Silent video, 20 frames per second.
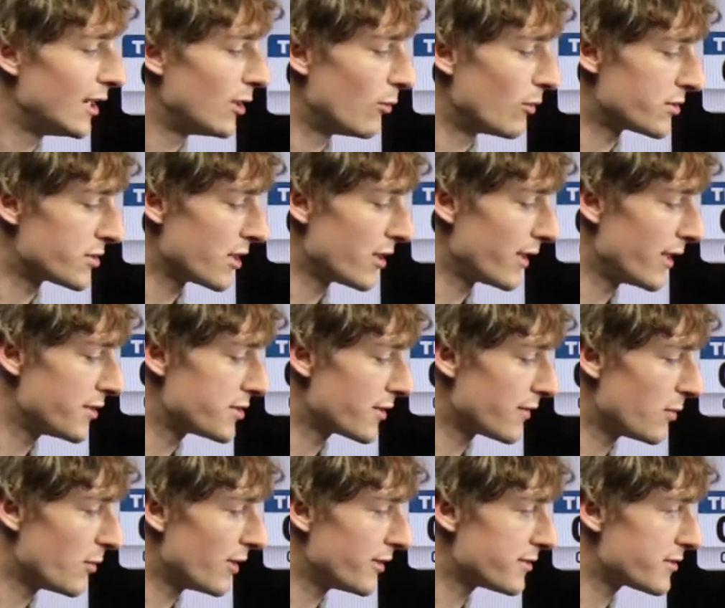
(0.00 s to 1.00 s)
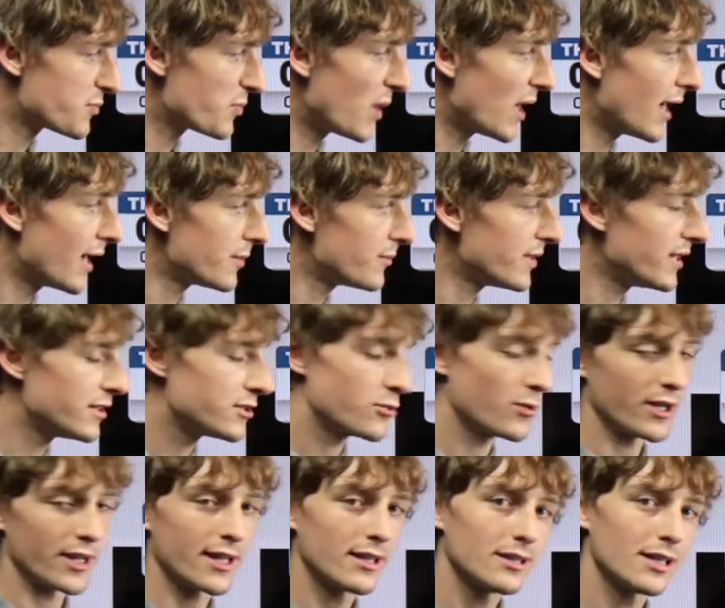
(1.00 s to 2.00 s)
will turn each of the buttons behind me
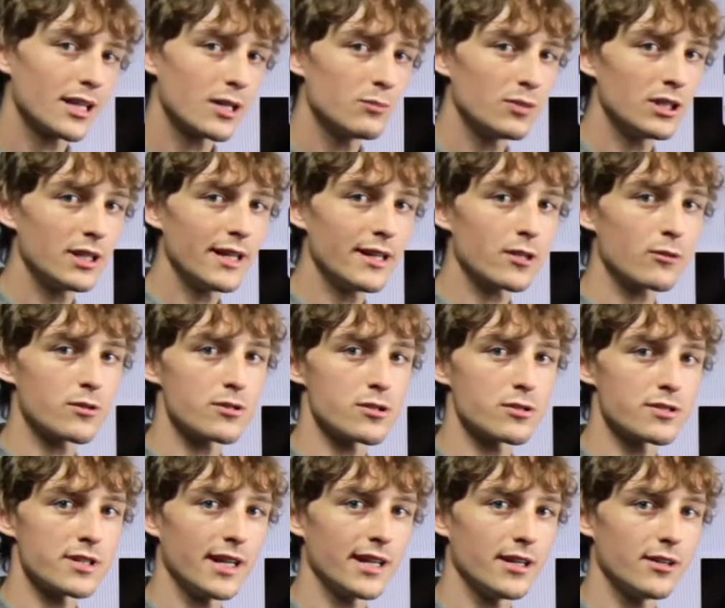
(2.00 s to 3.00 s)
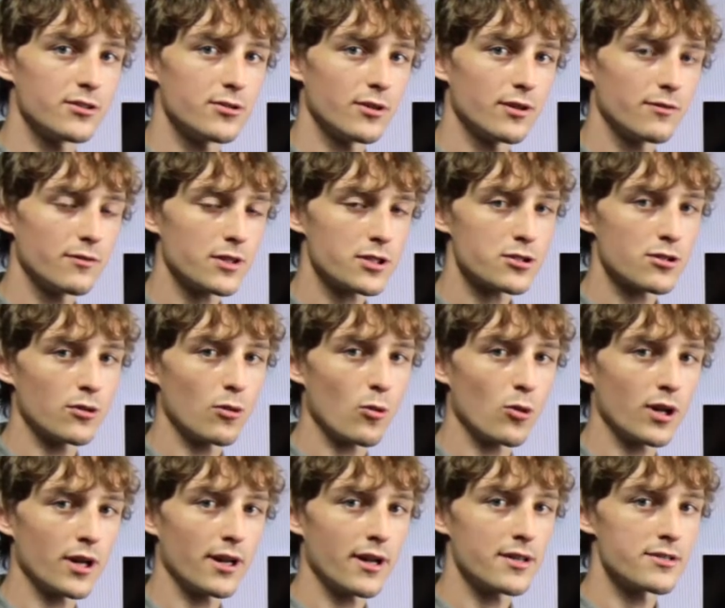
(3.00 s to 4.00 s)
into a clickable link, which will take you to an official
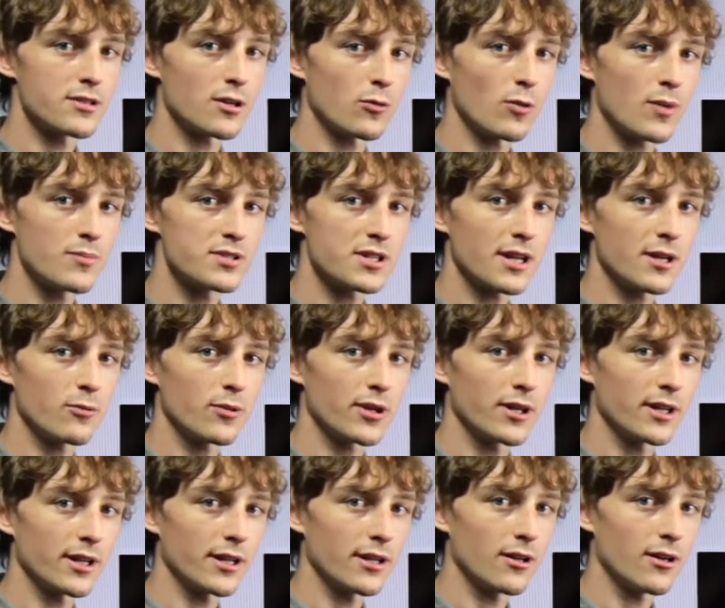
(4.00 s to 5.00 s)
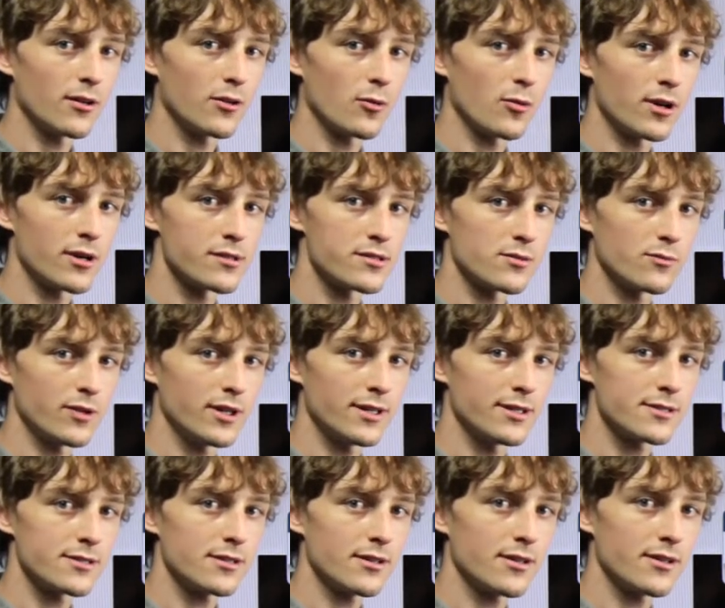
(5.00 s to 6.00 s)
organizer website where you can get all the wheres and
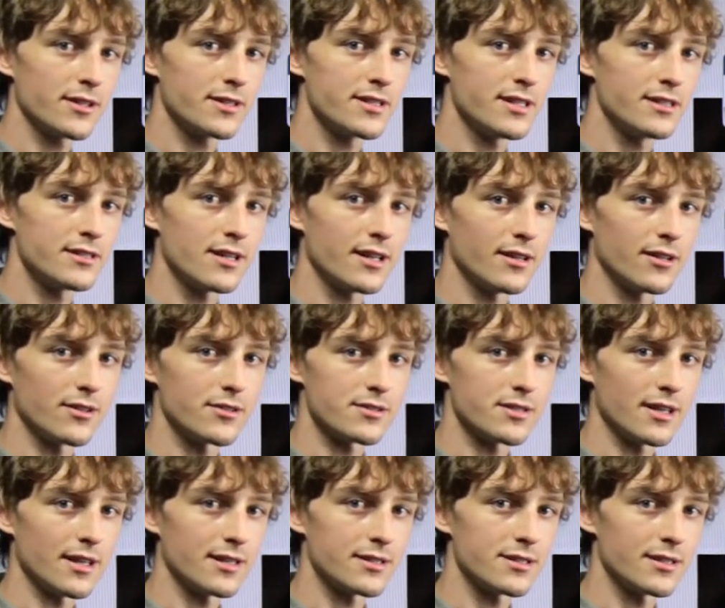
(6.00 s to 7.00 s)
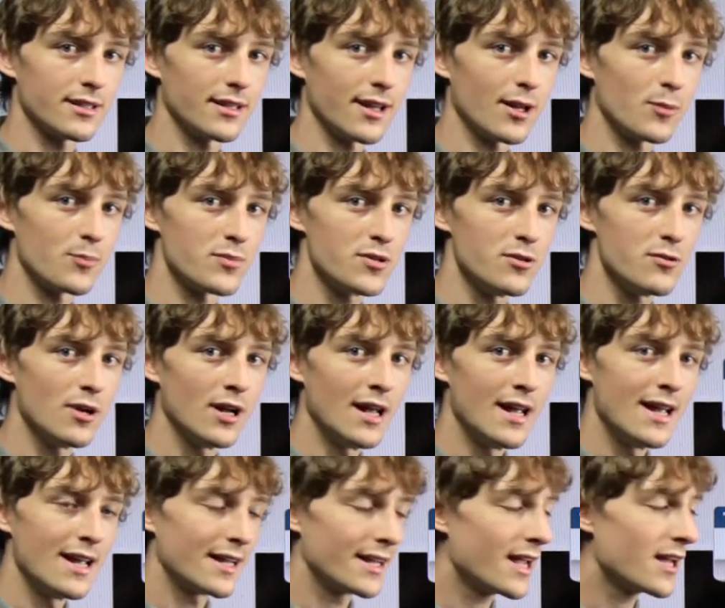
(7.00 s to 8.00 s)
whens, all the details to help you
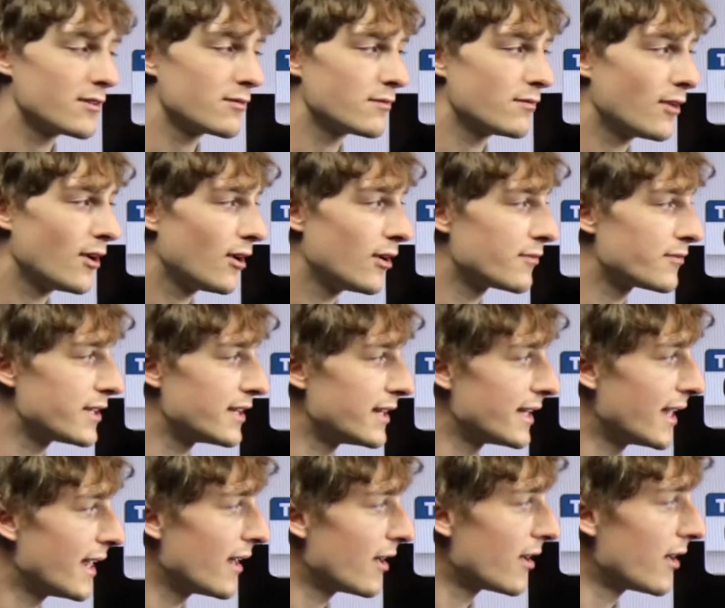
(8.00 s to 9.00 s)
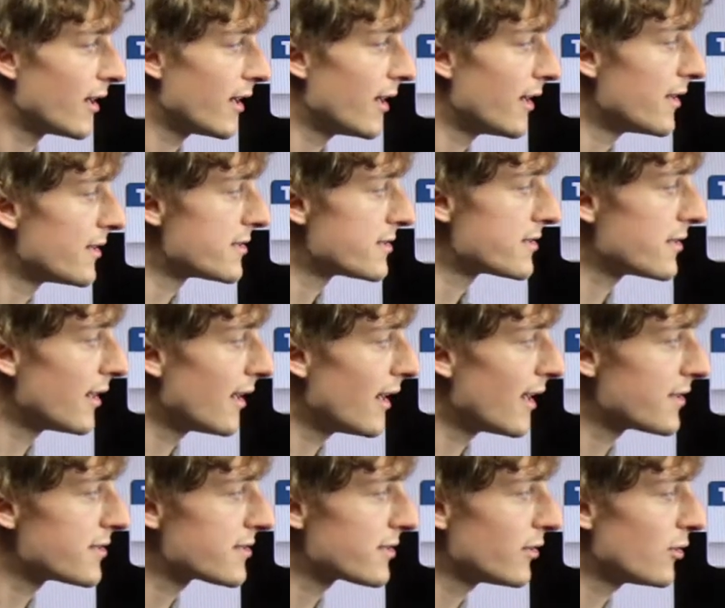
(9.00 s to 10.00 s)
get involved in the area's
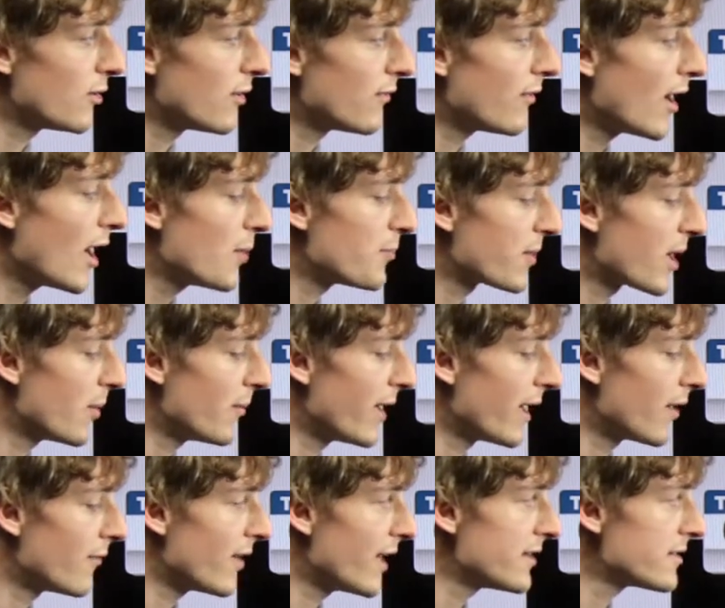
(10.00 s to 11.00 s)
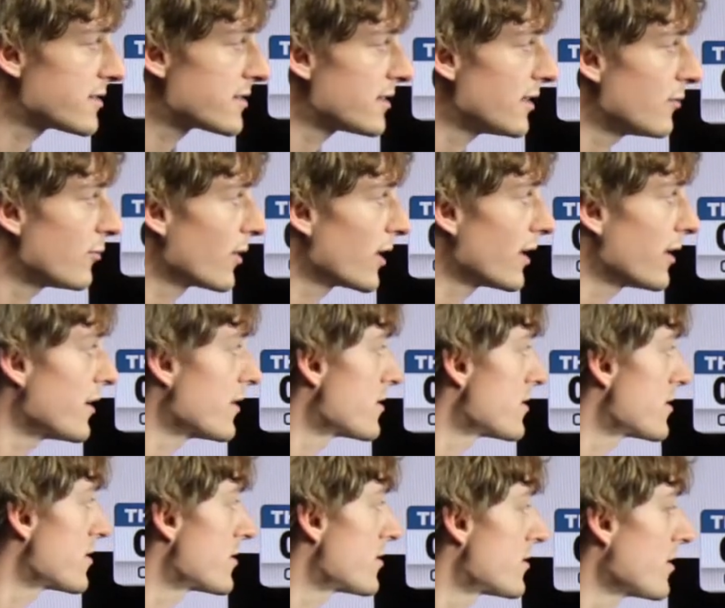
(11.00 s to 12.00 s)
slew of upcoming events. We're gonna
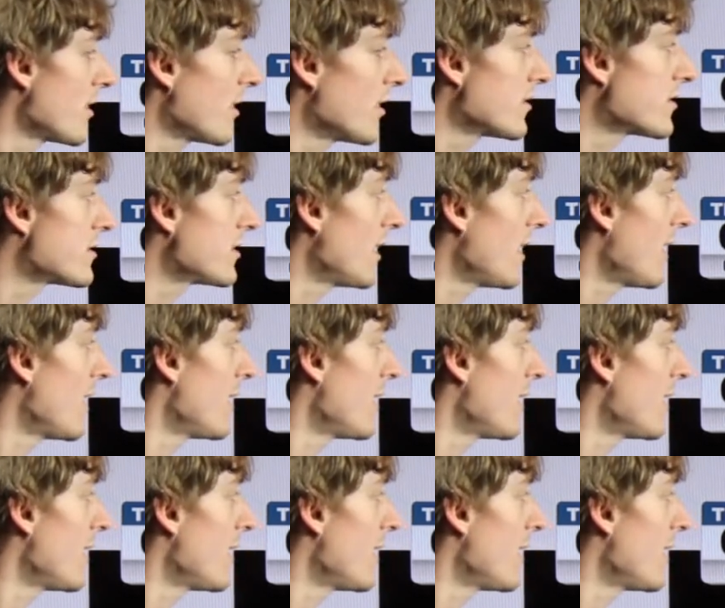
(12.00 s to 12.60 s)
start